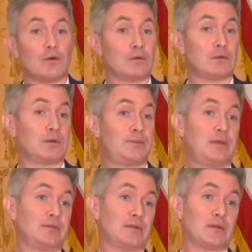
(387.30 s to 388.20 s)
all the
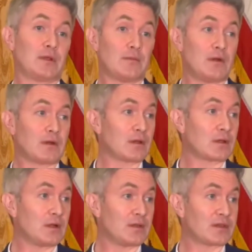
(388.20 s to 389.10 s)
people that on American
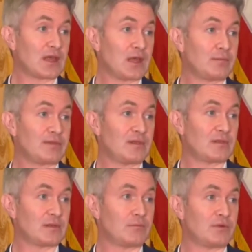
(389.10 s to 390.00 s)
college campuses
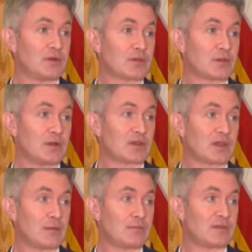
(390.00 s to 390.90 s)
and on British college
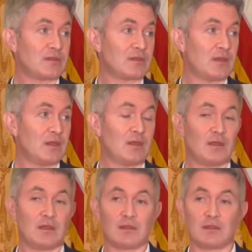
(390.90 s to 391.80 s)
campuses,
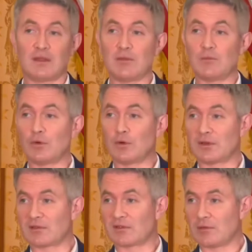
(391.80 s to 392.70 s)
they
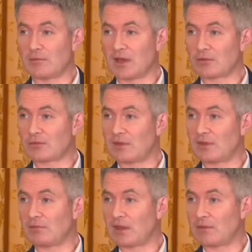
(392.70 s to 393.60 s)
mourned so much or they
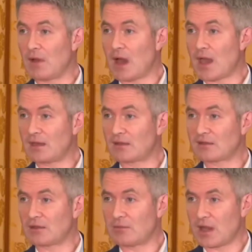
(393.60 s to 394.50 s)
admired
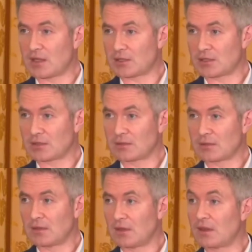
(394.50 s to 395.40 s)
so much,
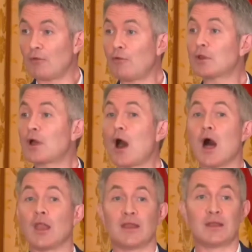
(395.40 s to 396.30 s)
they're all
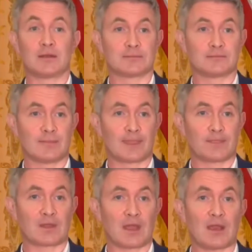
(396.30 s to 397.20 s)
gone.
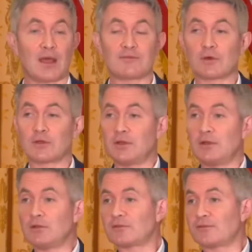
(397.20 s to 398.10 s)
And I've got
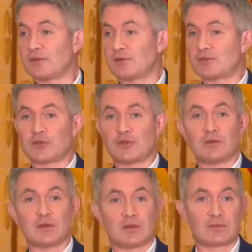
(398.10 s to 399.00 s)
news for those
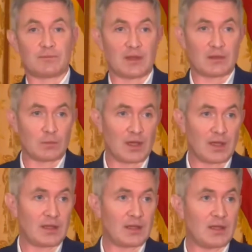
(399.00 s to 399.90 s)
students, by the
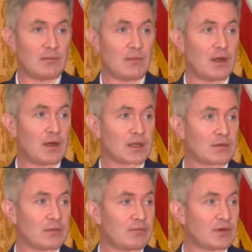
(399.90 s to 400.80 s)
way, in
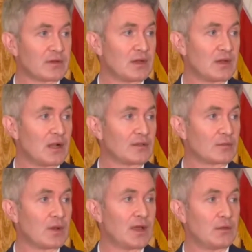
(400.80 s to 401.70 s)
America and Britain and
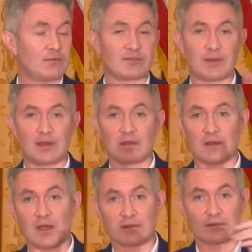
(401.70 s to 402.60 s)
elsewhere who've spent the
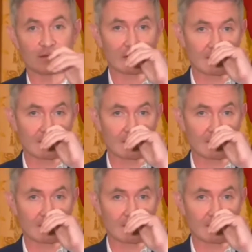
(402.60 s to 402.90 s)
last